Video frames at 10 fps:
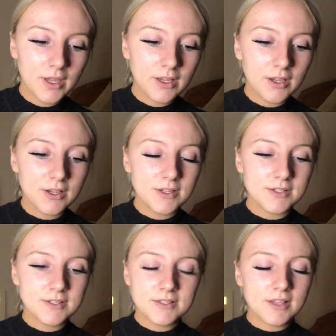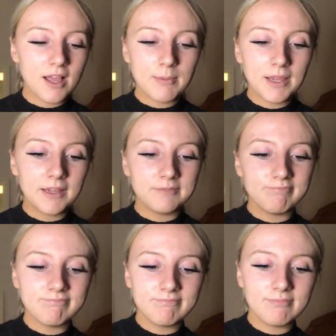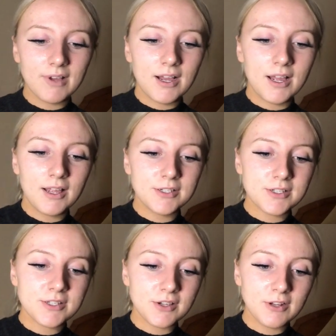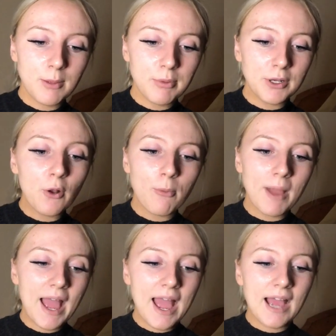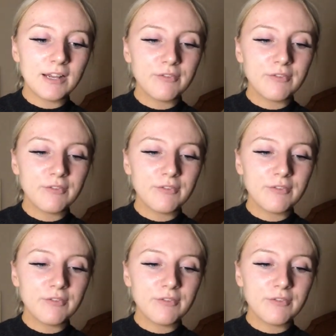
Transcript: because, I mean, I just don't like putting it on my hand.